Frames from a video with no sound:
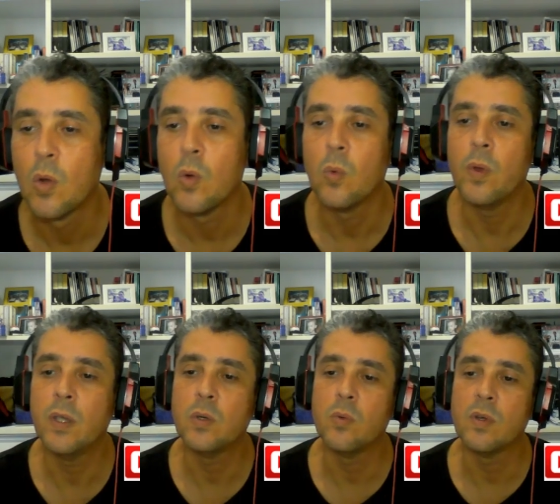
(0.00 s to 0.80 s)

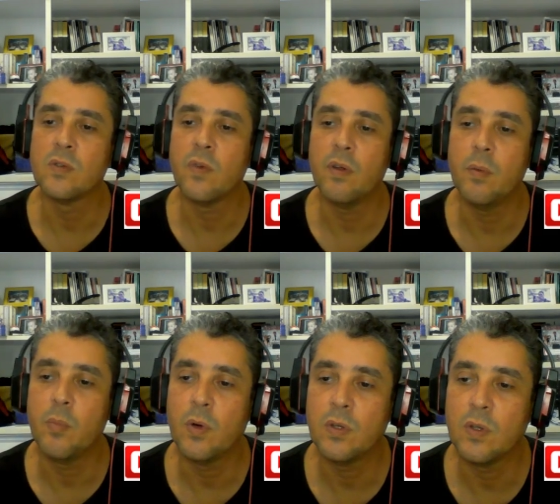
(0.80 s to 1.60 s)
which was very
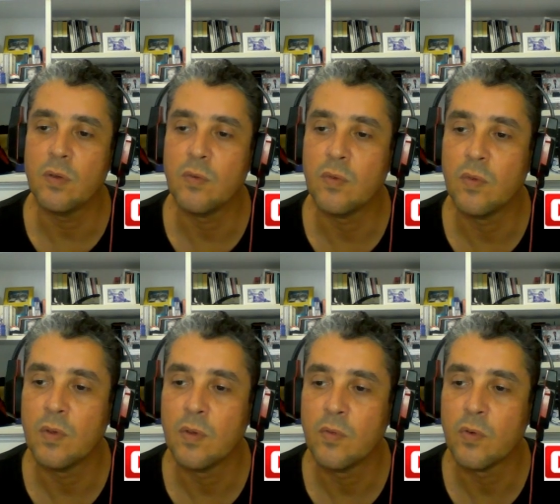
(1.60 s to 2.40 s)
important
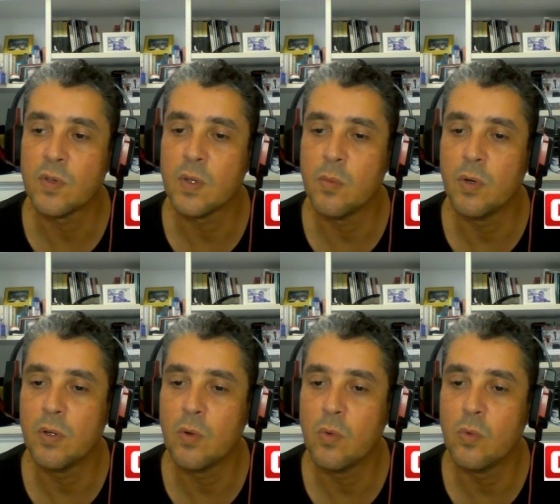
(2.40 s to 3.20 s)
for
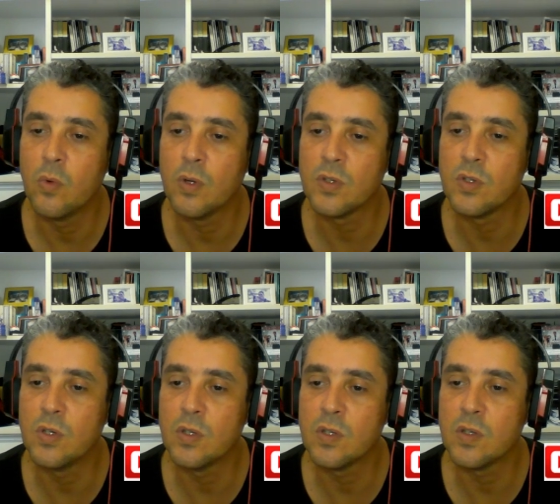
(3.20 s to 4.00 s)
someone who was
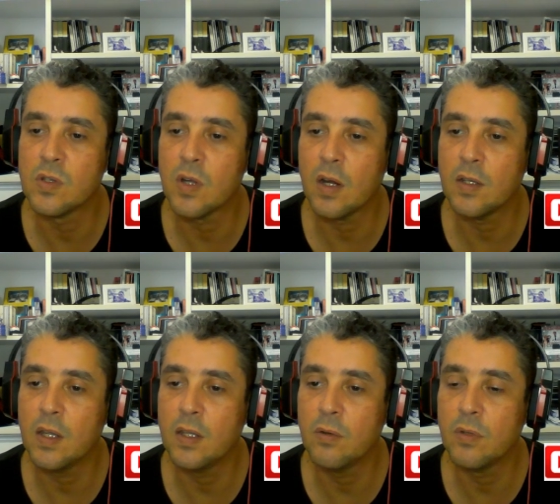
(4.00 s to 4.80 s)
just starting
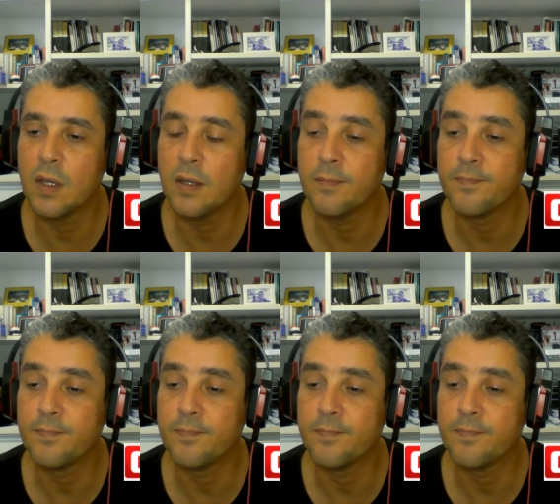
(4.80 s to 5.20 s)
a new day.